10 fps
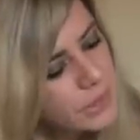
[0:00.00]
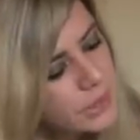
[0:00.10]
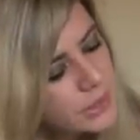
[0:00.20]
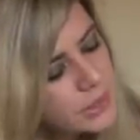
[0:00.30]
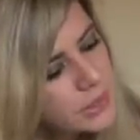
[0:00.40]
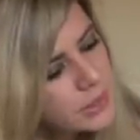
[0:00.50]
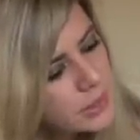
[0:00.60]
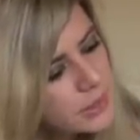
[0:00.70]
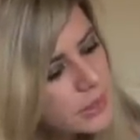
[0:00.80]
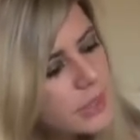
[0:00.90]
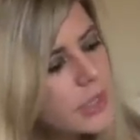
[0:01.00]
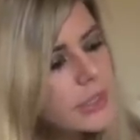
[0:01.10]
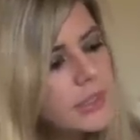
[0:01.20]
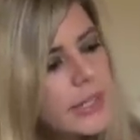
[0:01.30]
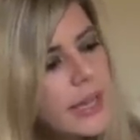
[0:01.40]
This
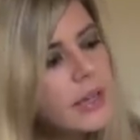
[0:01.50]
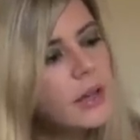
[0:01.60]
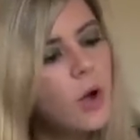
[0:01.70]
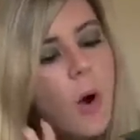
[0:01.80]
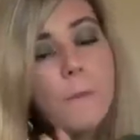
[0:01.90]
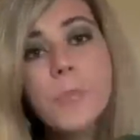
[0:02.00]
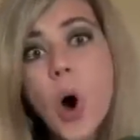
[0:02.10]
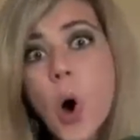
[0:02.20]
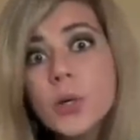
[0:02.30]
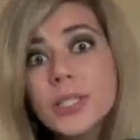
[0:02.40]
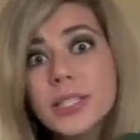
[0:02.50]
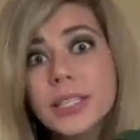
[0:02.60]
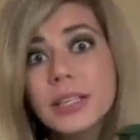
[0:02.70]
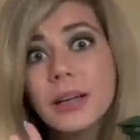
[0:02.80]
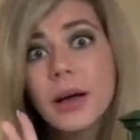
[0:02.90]
is a
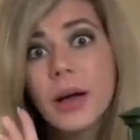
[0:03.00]
composting